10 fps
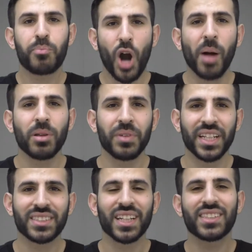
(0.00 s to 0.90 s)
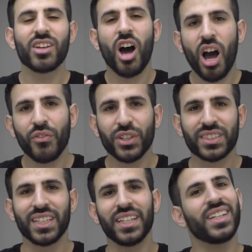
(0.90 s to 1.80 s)
problem is that
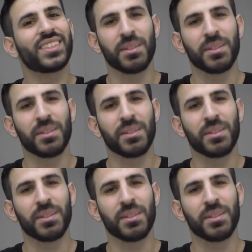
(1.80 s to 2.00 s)
obviously it's